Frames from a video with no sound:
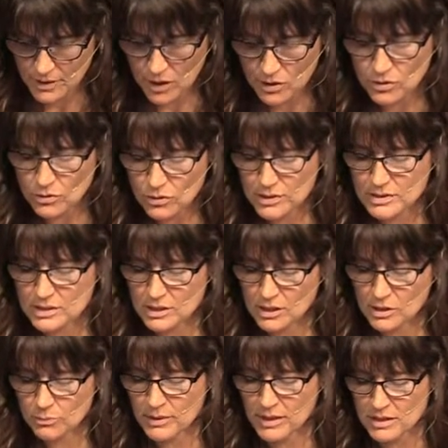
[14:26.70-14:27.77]
Are you going to
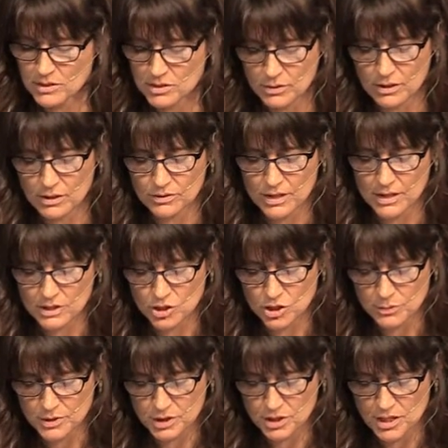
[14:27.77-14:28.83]
kill me as you killed that
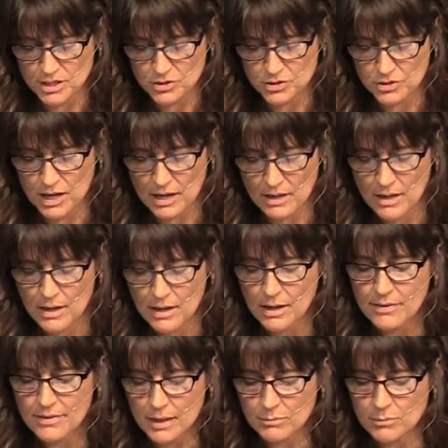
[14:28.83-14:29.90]
Egyptian yesterday?
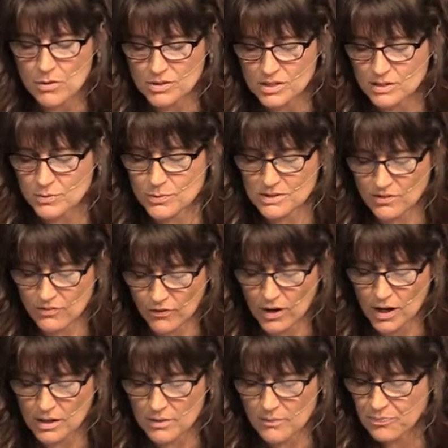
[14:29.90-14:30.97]
Then Moses was
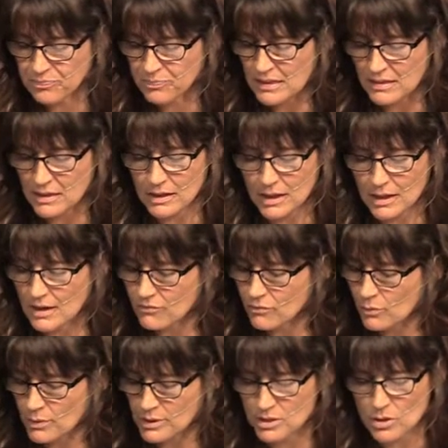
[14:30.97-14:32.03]
afraid, thinking,
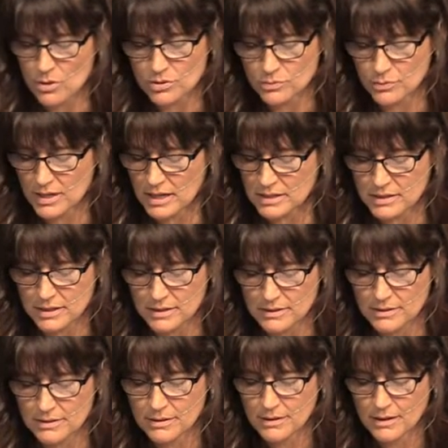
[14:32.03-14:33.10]
Everyone knows what I
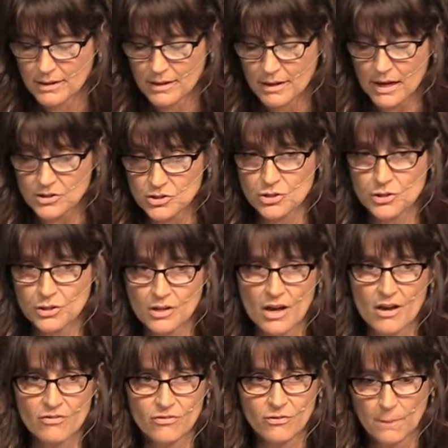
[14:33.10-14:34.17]
did. And sure
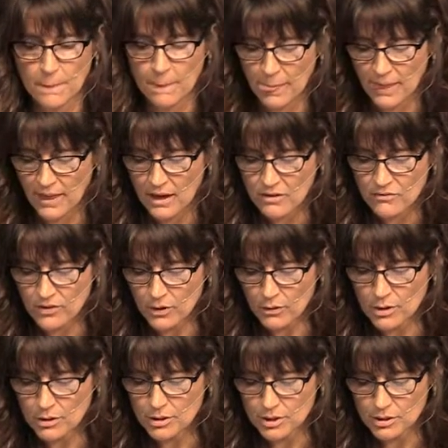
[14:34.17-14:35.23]
enough,
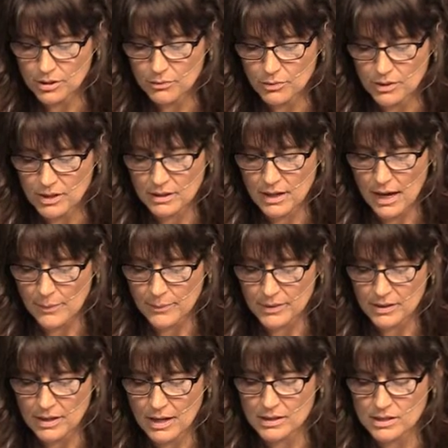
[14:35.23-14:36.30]
Pharaoh heard what had
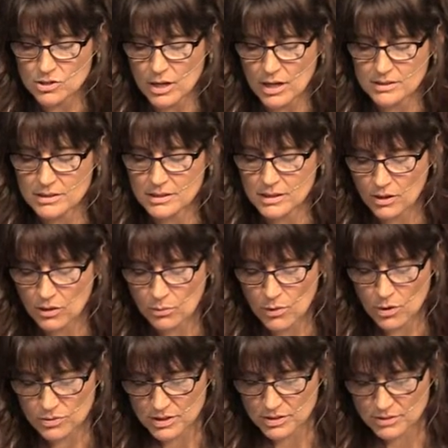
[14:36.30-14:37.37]
happened, and he tried to kill
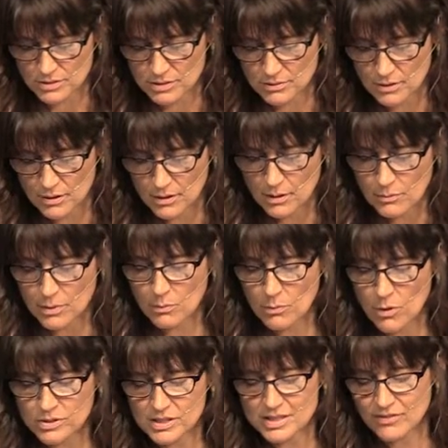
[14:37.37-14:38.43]
Moses. But
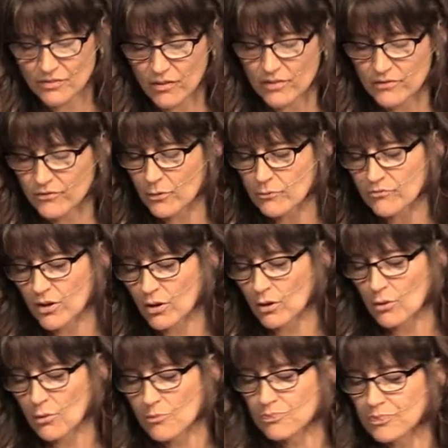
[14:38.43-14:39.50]
Moses fled from
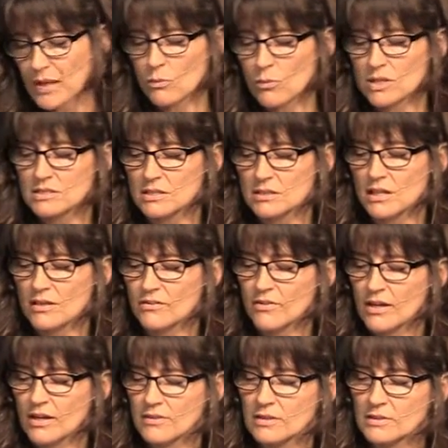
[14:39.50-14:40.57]
Pharaoh and went to
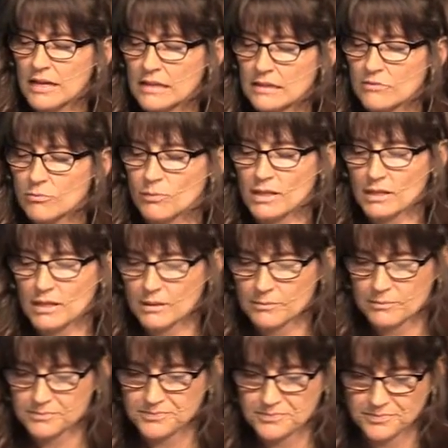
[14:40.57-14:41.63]
live in the land of
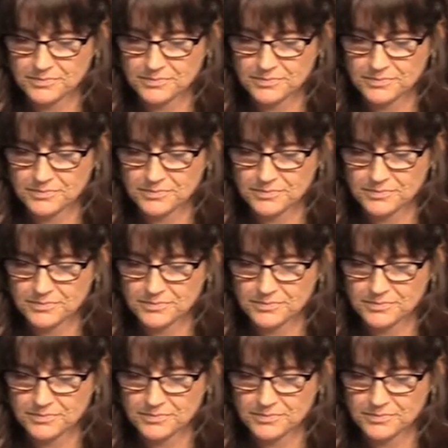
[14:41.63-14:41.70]
Midian.